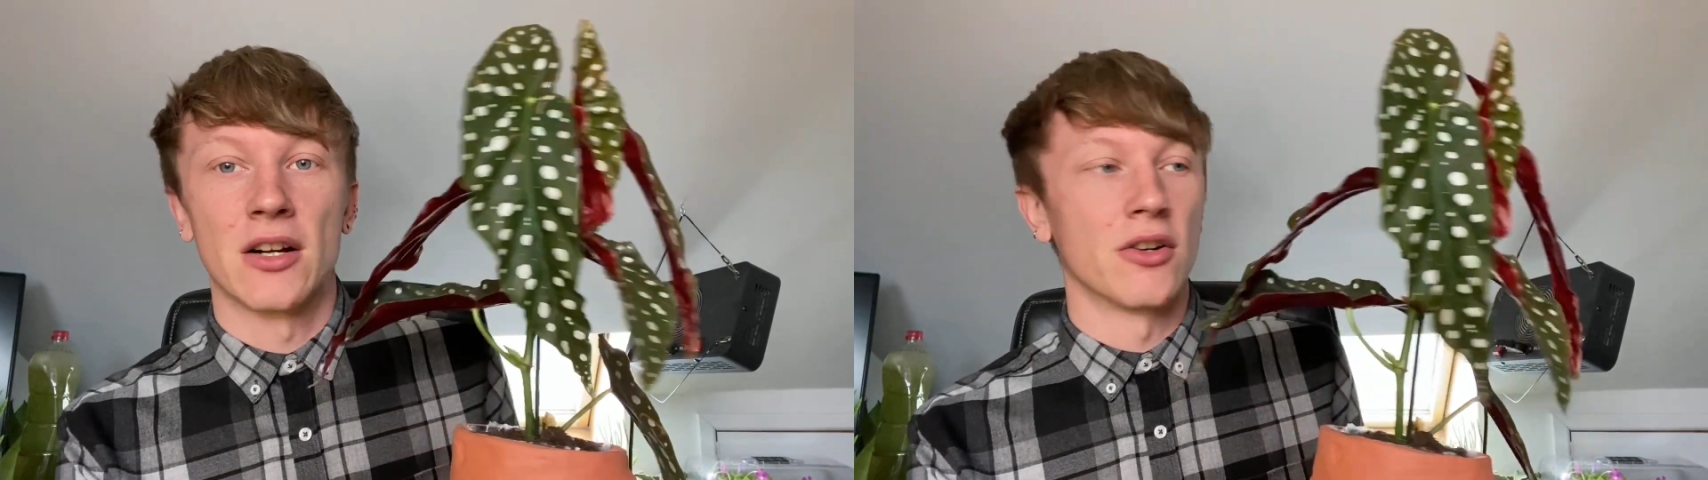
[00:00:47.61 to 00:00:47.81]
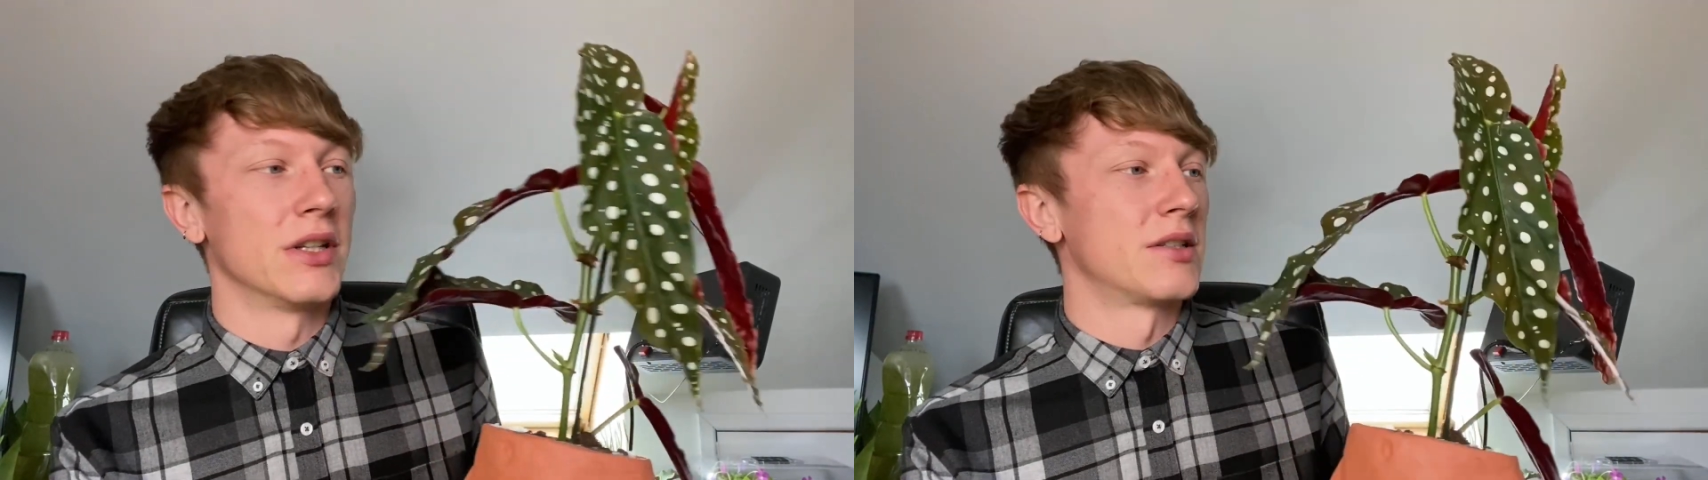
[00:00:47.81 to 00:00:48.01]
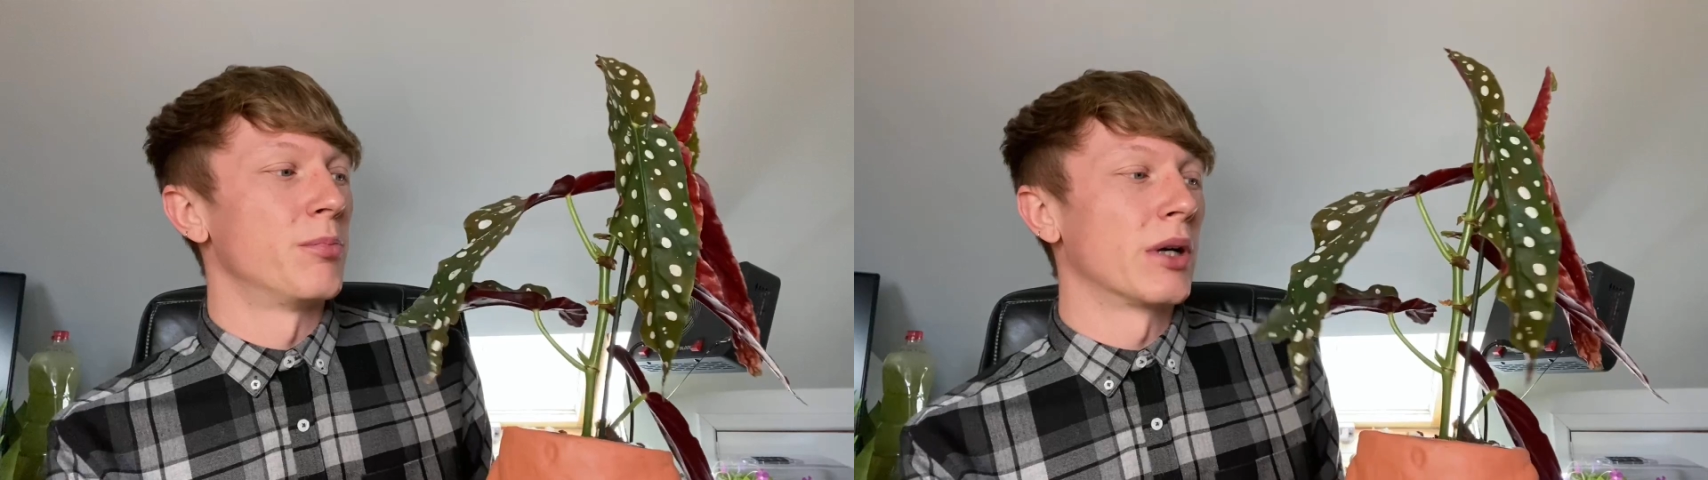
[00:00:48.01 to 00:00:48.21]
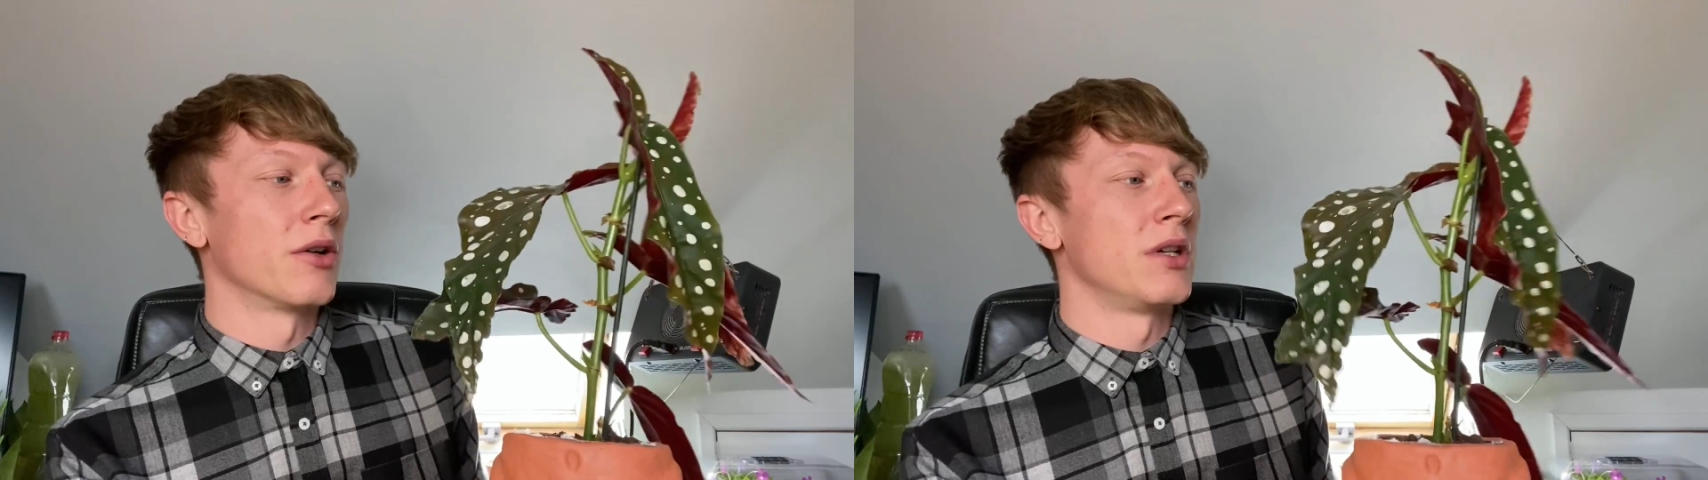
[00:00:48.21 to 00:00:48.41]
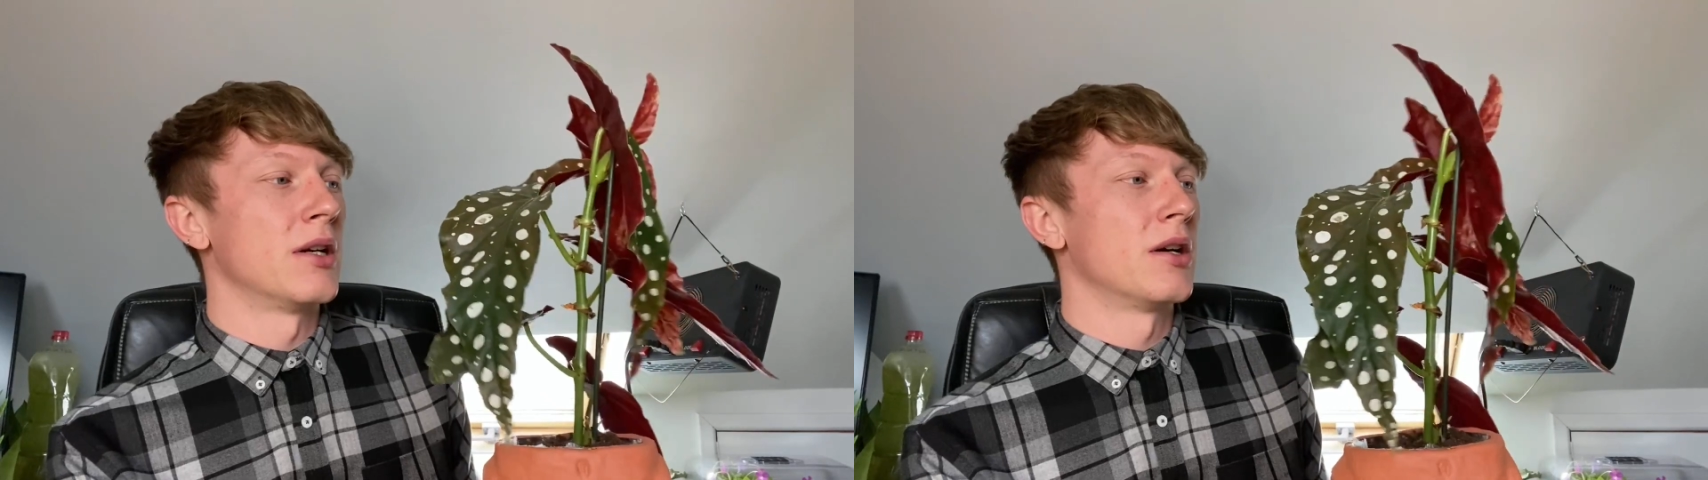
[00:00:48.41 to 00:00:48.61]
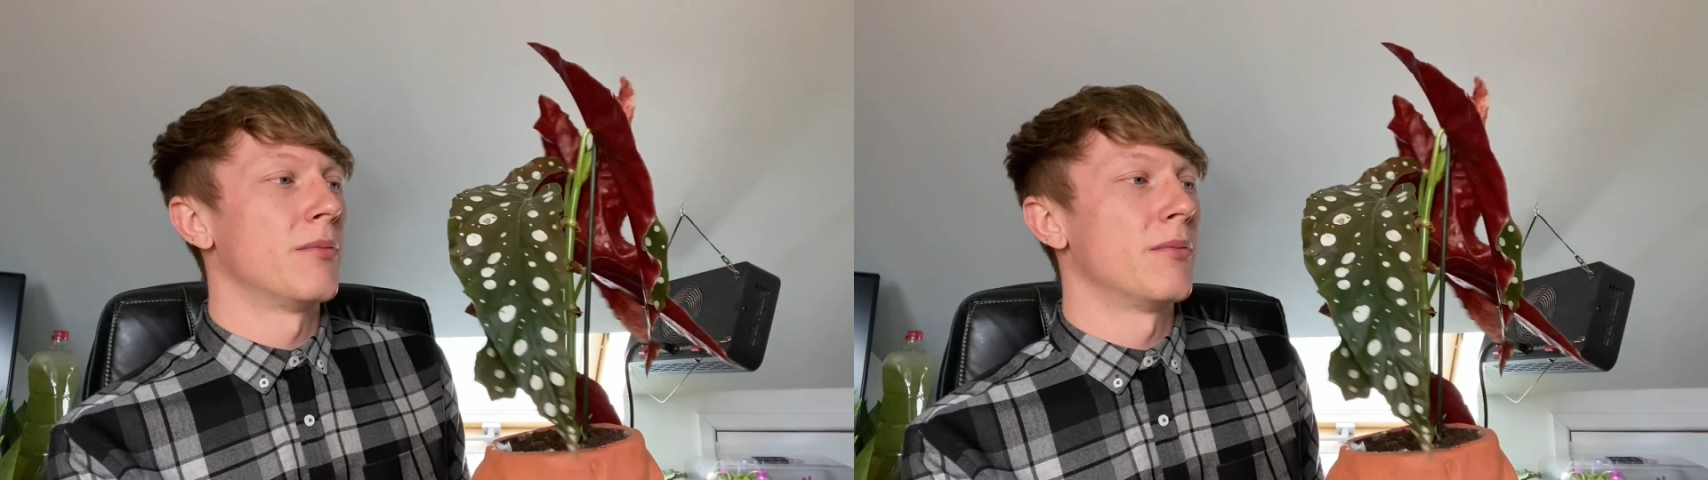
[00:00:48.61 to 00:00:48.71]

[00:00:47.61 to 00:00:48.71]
got this Begonia